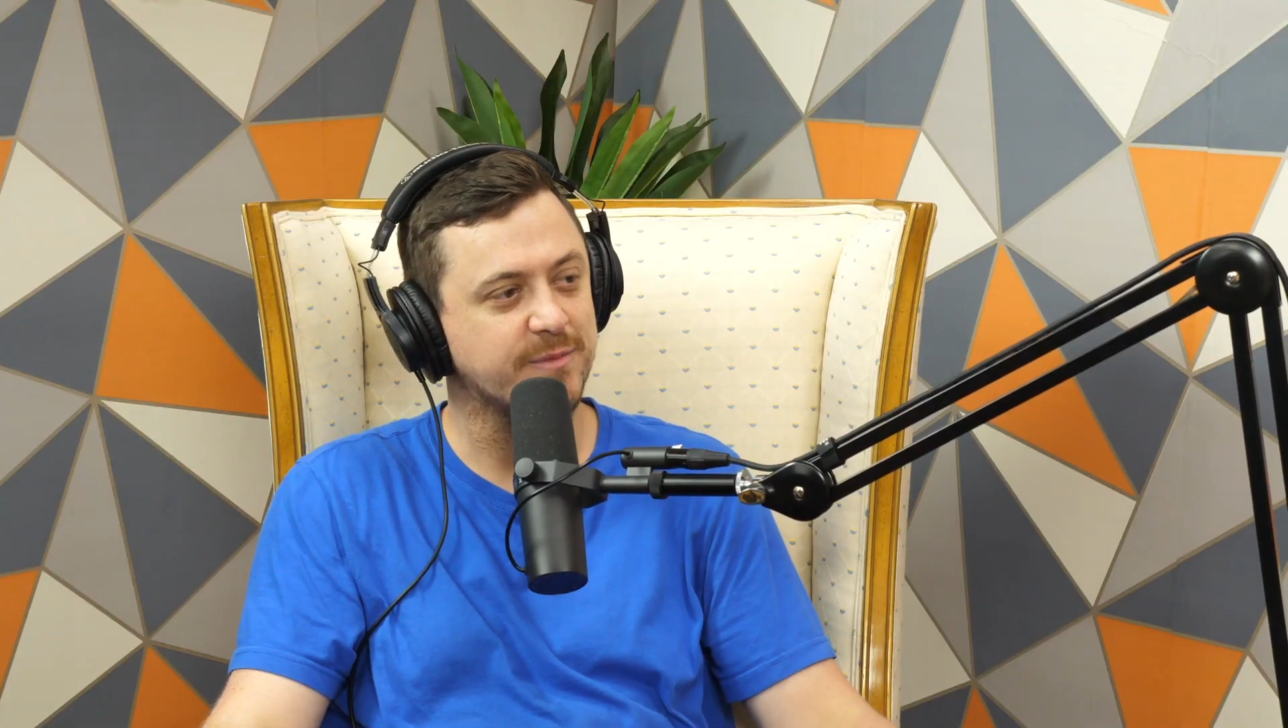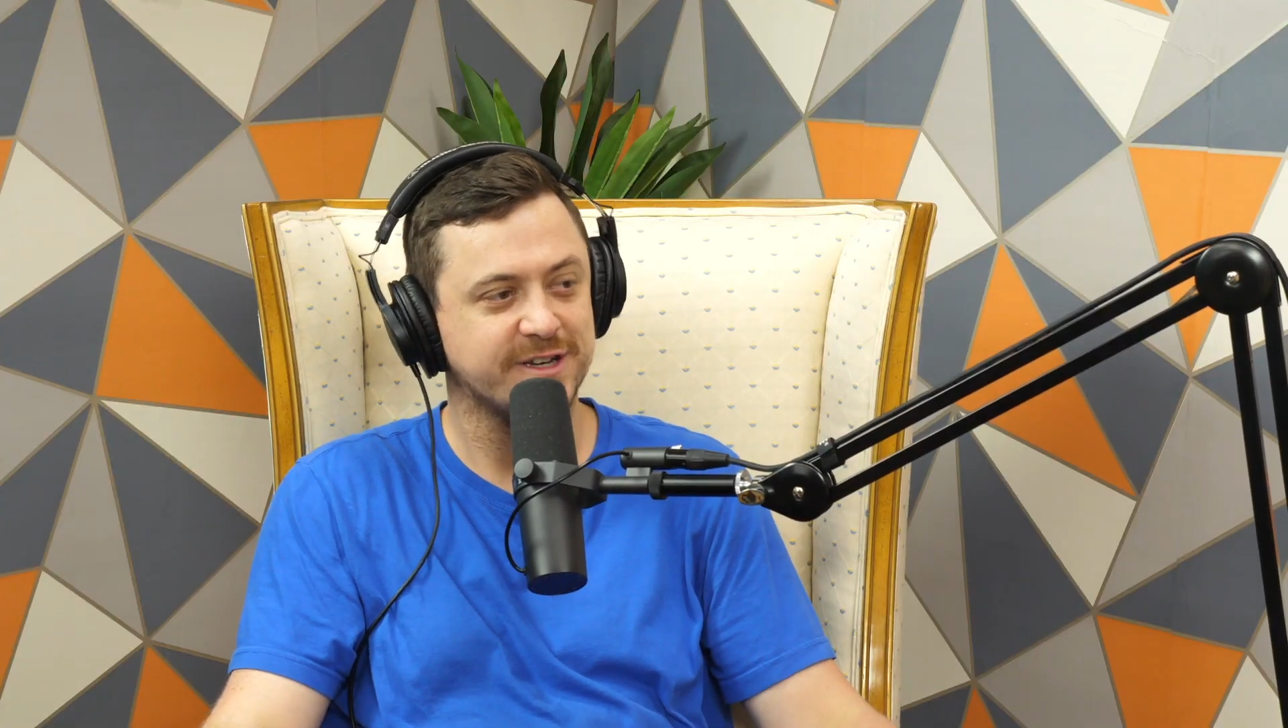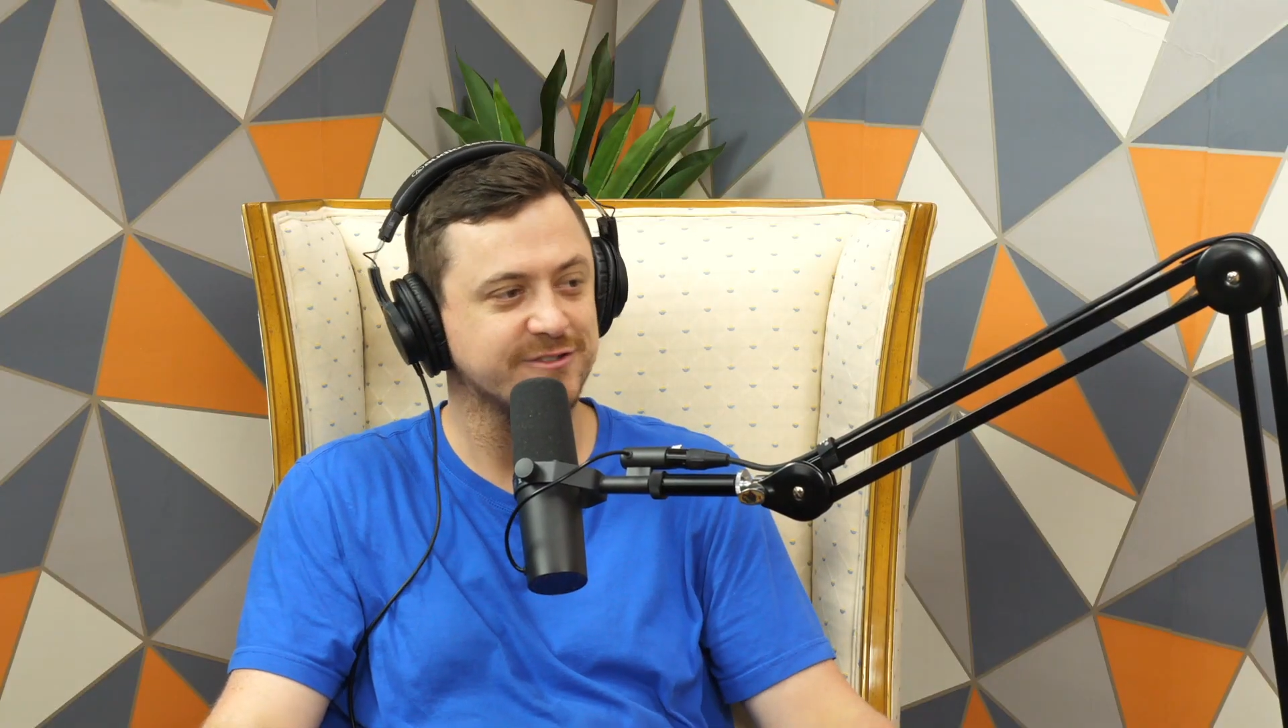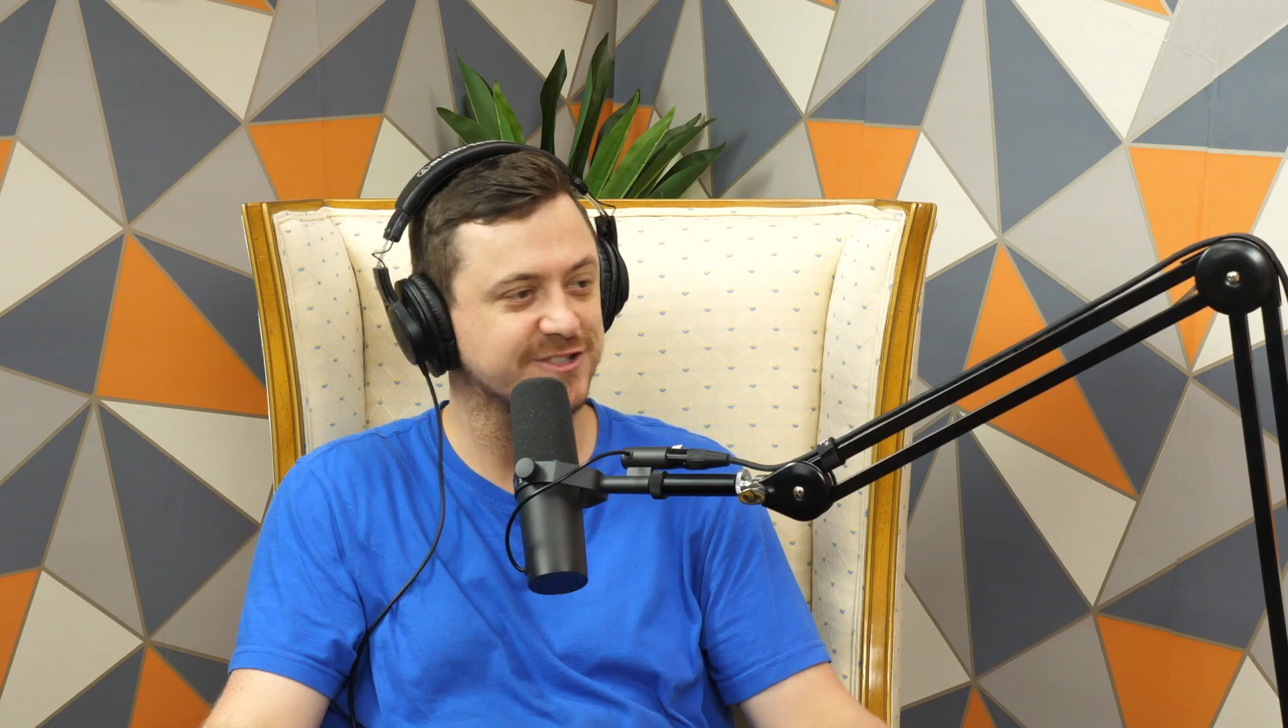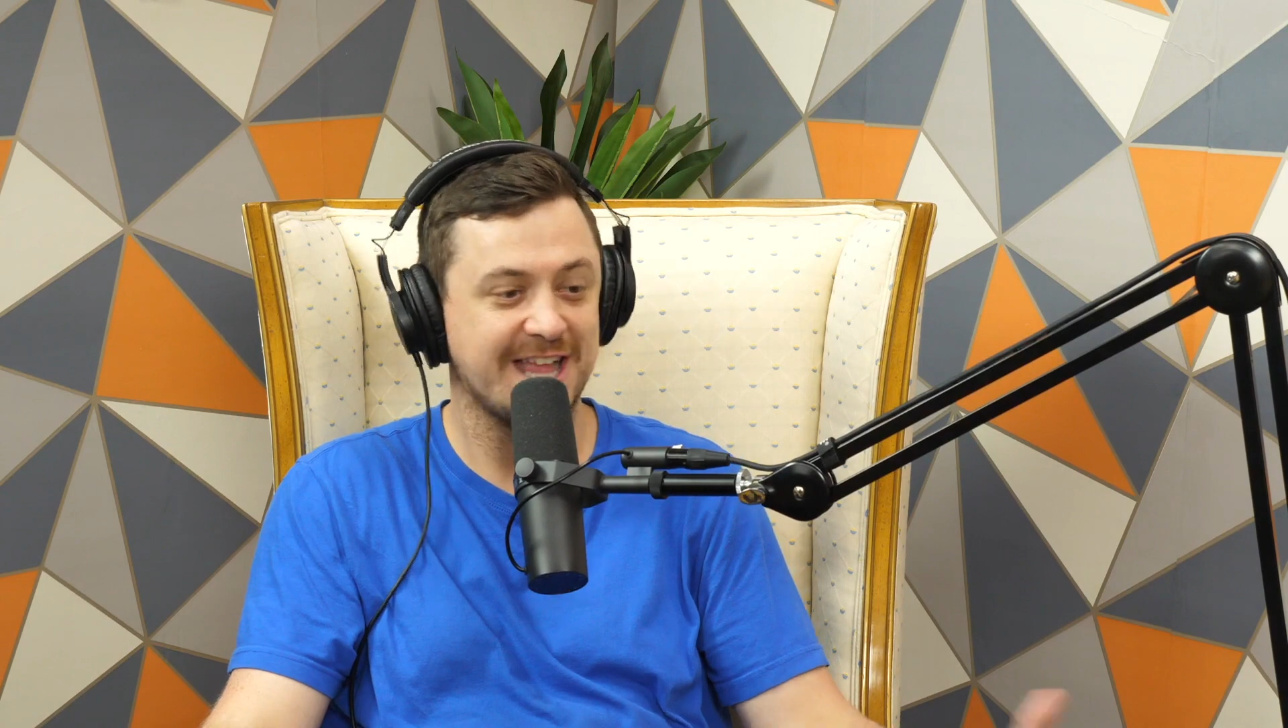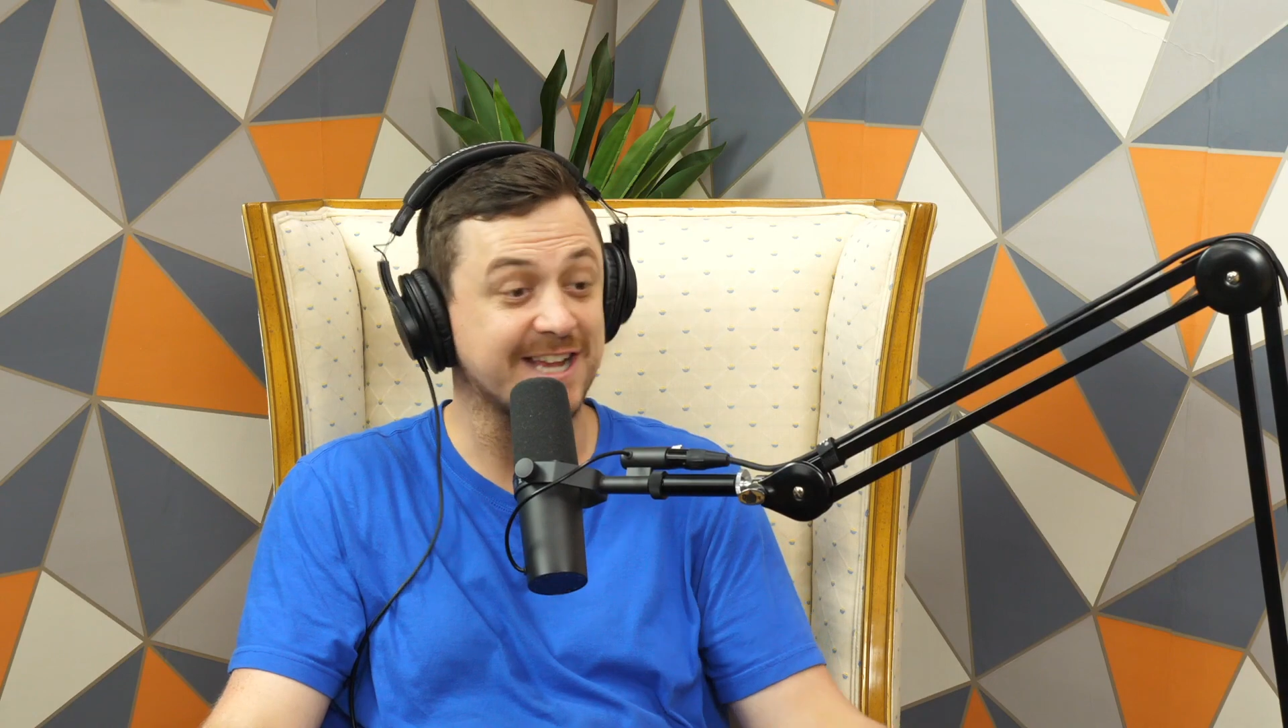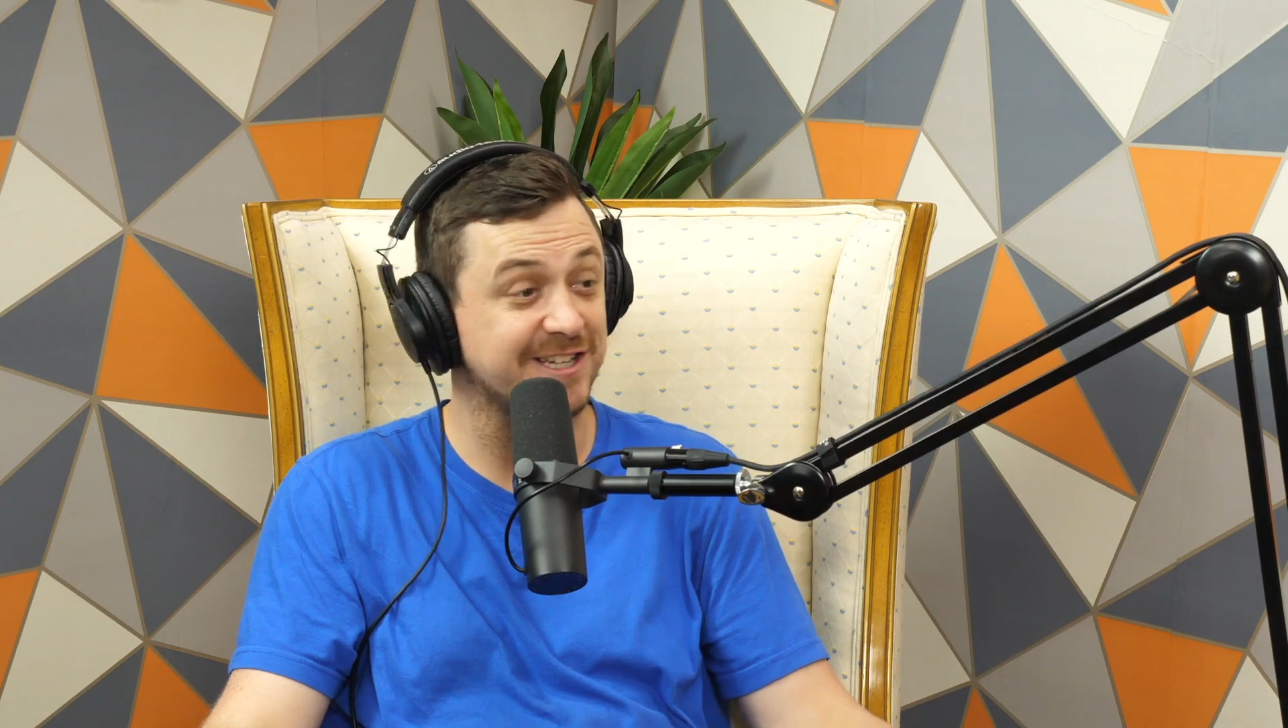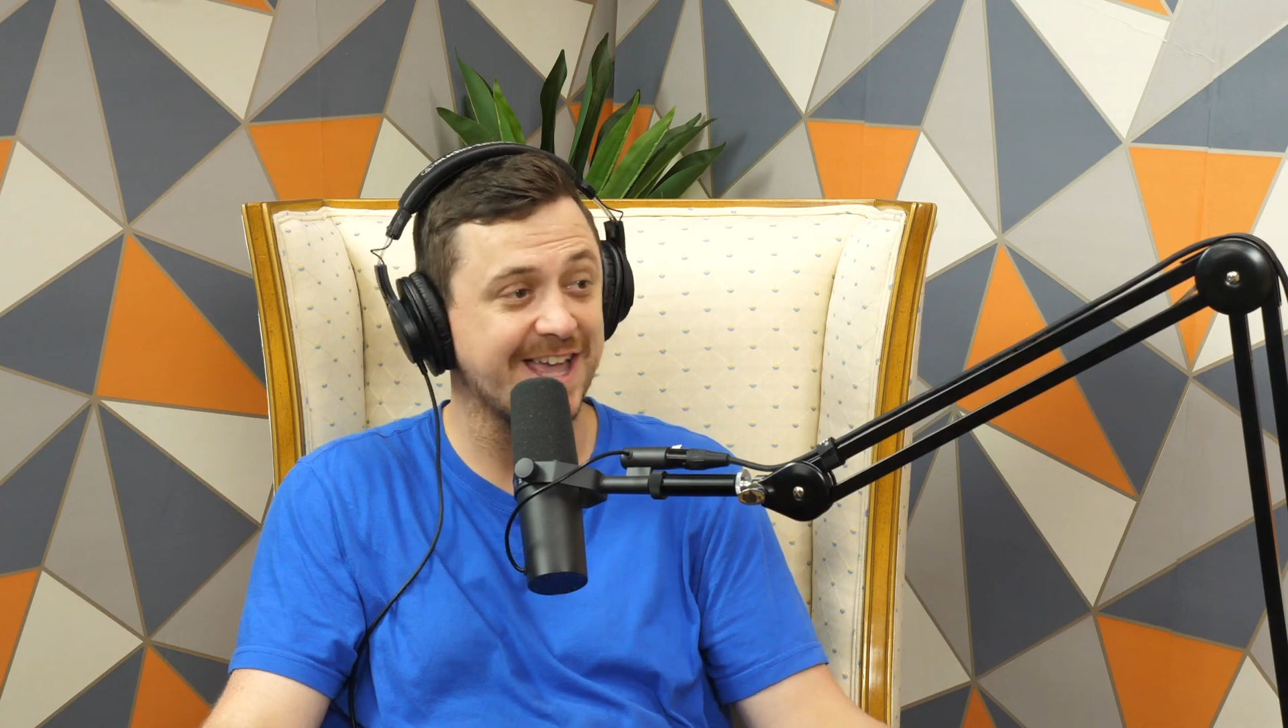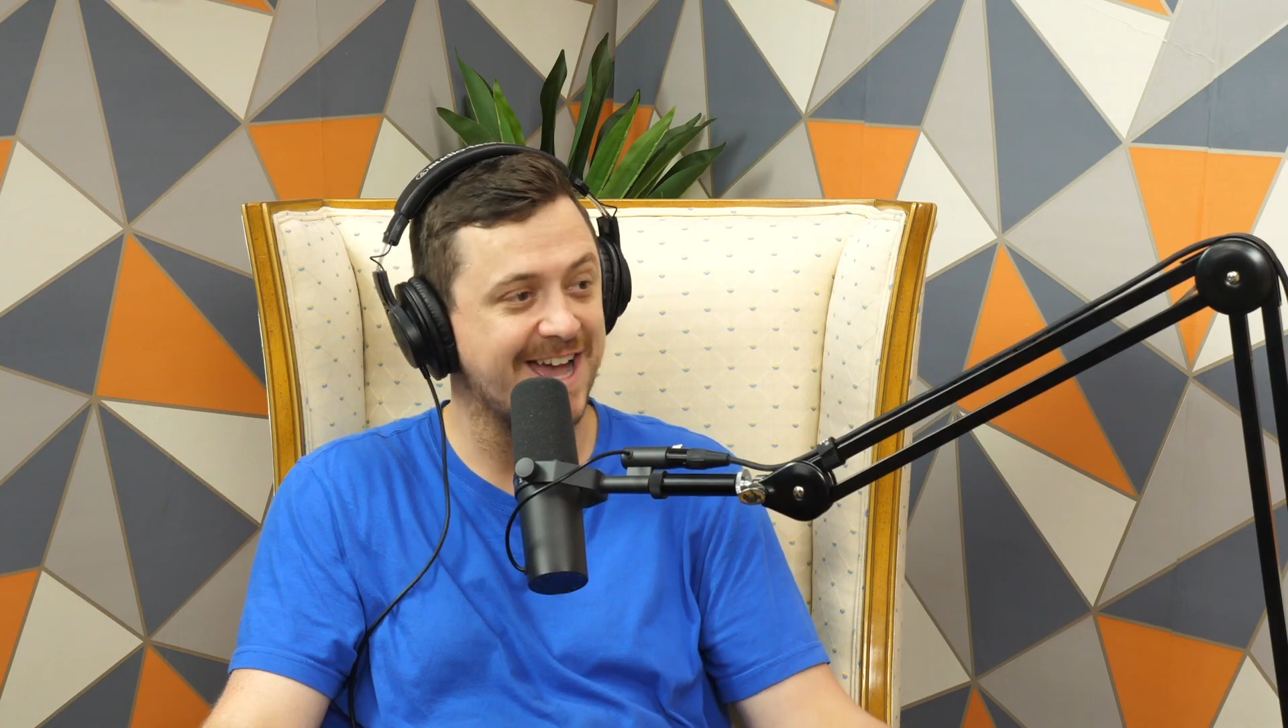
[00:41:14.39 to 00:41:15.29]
but it doesn't actually